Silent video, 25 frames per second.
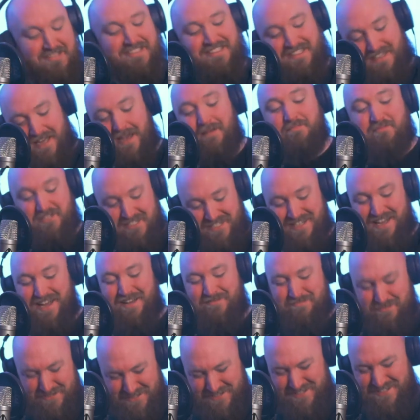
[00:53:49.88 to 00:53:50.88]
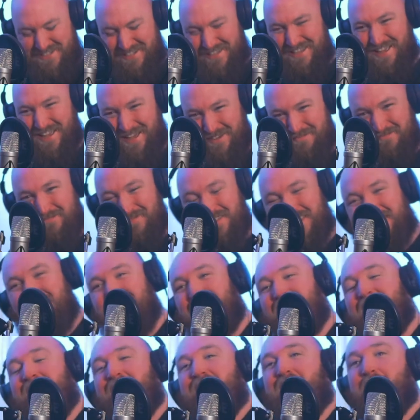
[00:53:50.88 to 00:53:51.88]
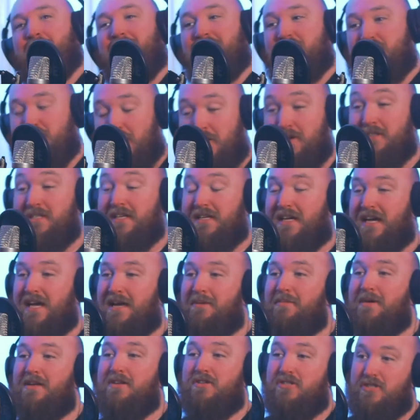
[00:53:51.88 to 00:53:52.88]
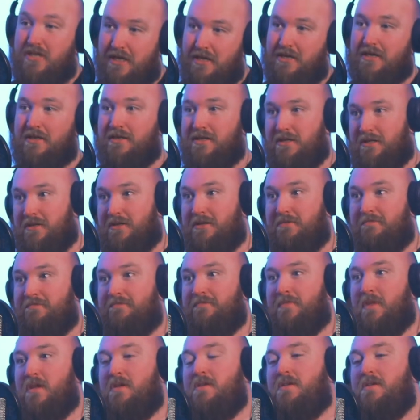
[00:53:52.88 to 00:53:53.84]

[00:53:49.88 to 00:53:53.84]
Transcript: stab, stab, stab. Then my doctor came in. She couldn't do it.